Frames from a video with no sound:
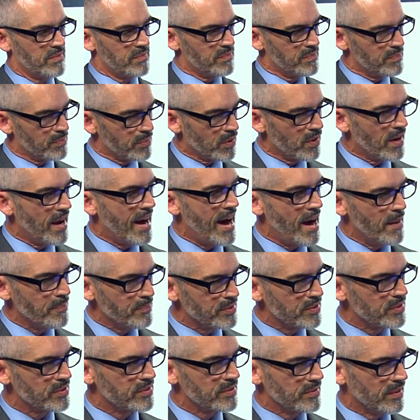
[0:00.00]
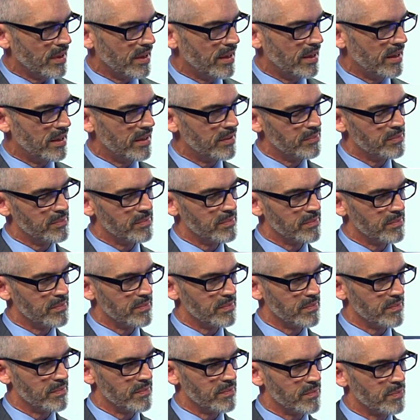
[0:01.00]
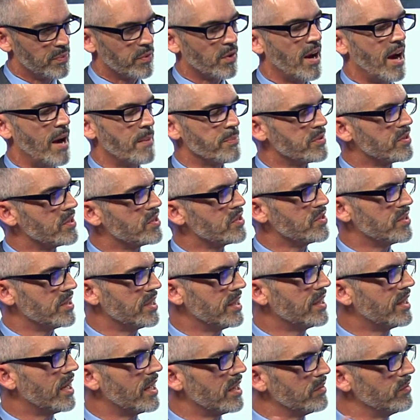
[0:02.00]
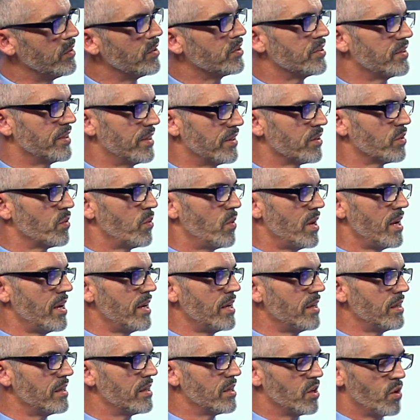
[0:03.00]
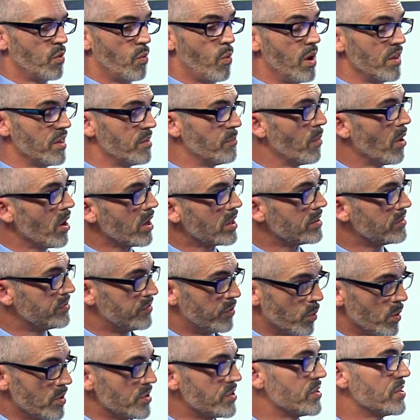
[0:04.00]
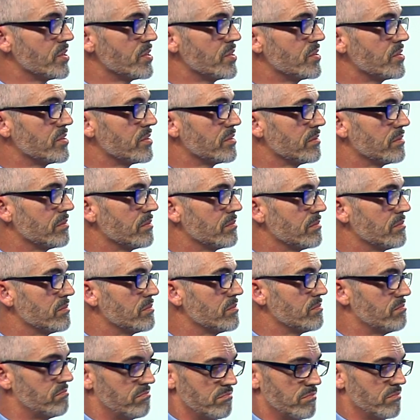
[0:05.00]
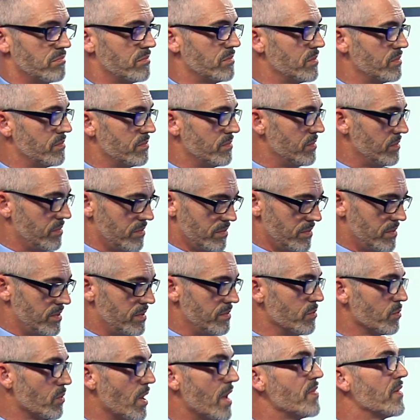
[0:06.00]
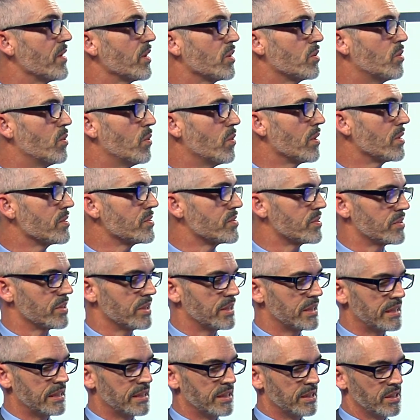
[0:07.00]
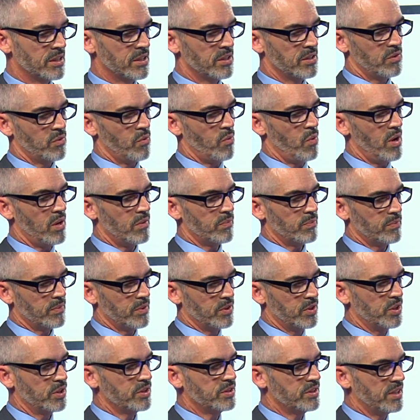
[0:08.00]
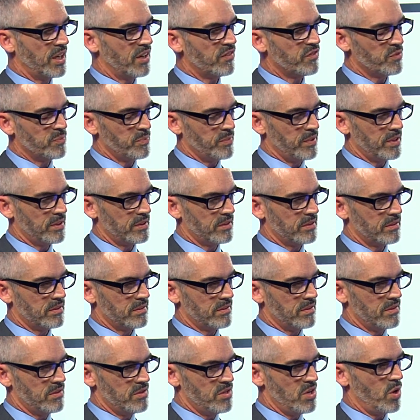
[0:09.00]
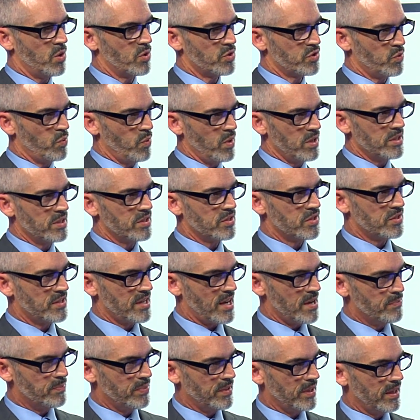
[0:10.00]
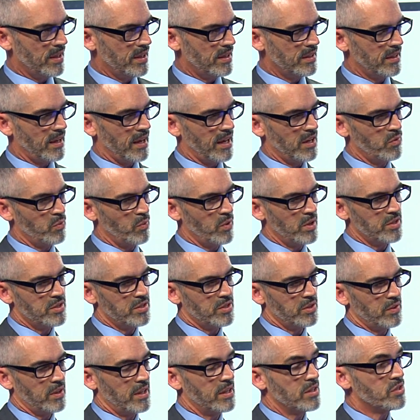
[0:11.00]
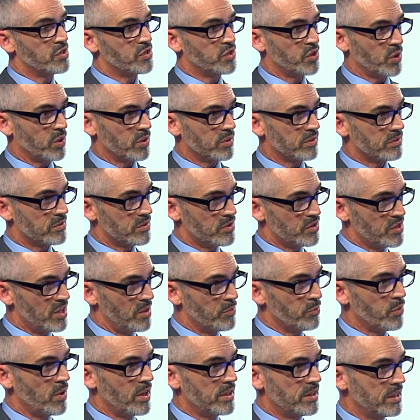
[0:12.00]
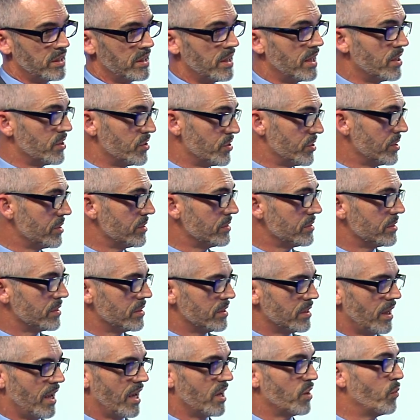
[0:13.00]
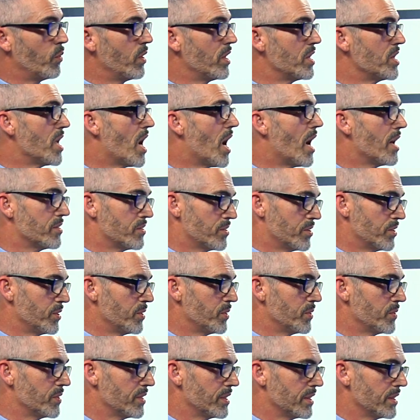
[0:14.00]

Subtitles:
perhaps the city kind of looked the other way while the market forces ran their course. Well, good government knows when to step in and when to insert some regulation and when not to.